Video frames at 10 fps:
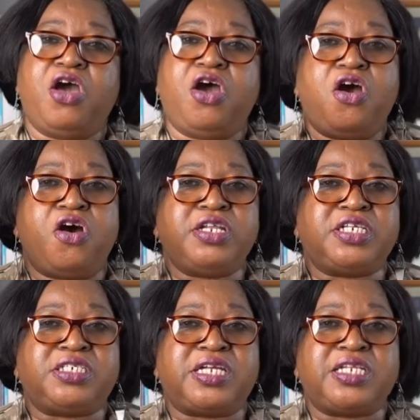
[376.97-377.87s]
Her
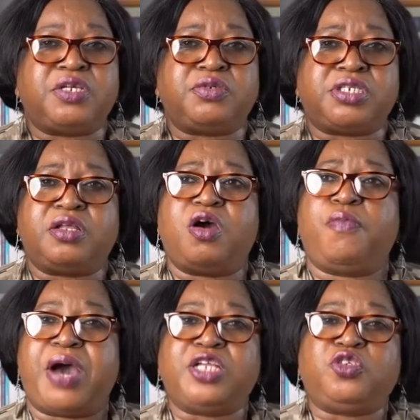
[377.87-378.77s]
understanding was saying, oh,
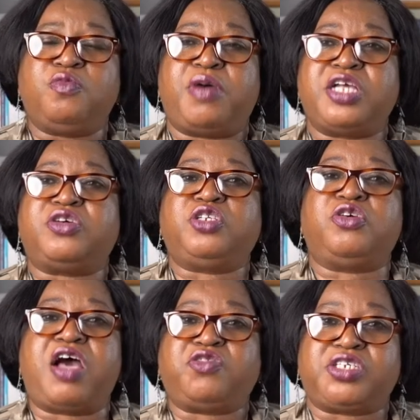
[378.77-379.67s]
but I do mind, so I
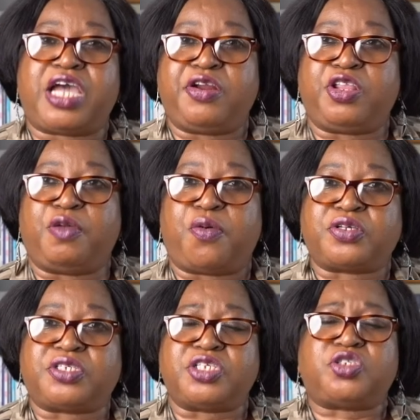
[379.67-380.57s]
don't have to carry the
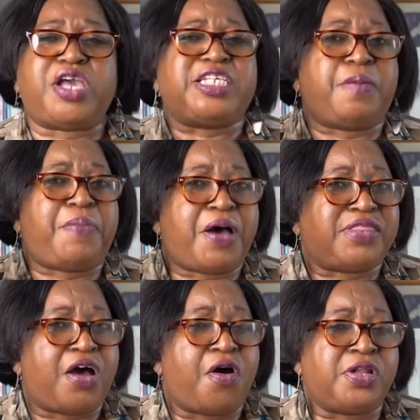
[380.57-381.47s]
boxes. So it's
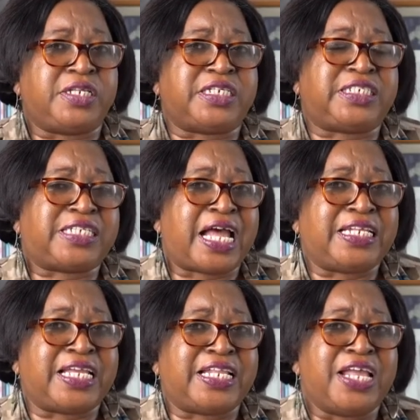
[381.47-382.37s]
about that
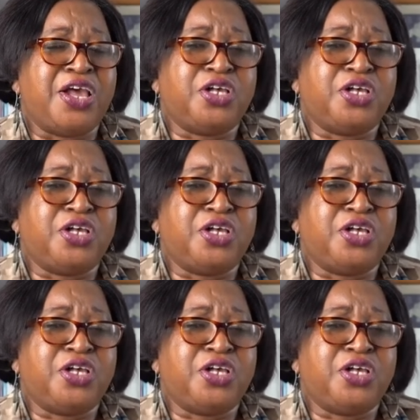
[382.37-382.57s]
understanding.